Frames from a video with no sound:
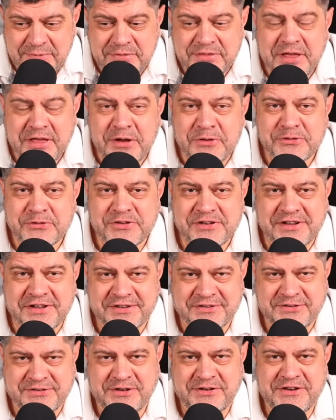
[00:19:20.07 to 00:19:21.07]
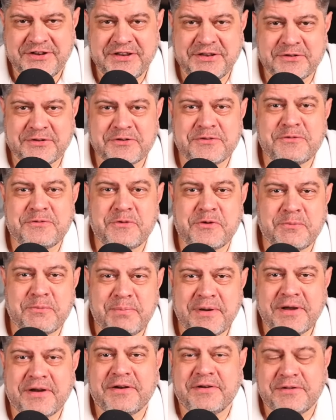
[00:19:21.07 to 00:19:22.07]
1,000 Konstantinos for a
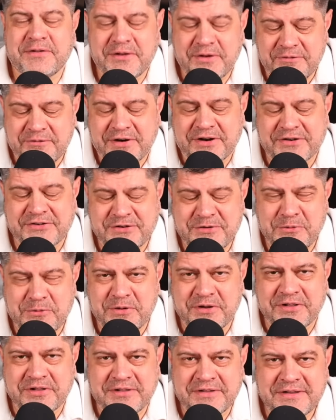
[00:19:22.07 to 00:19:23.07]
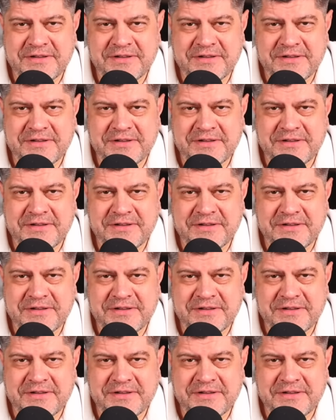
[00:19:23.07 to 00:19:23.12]
barrel of Russian oil.